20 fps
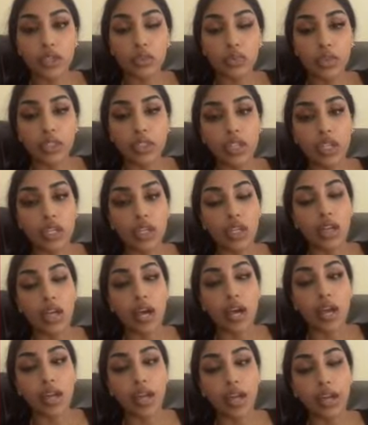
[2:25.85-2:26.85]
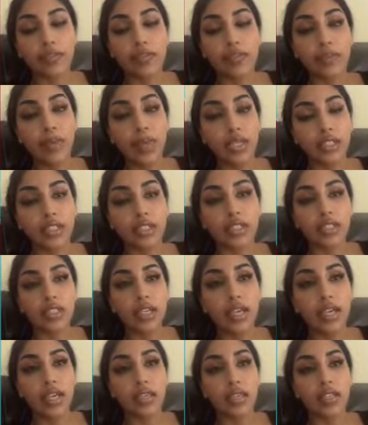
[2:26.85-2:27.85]
was done on ivermectin,
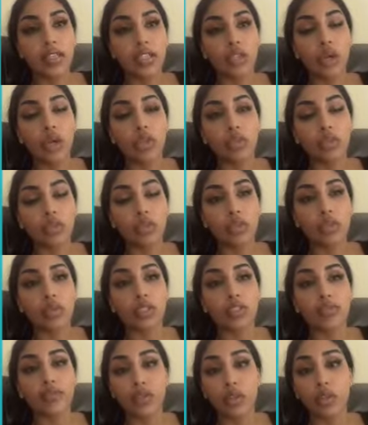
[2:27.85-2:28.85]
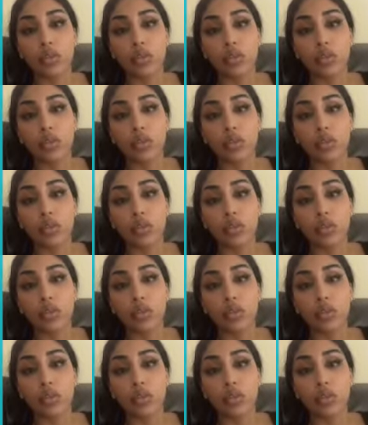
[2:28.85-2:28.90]
and it also was filled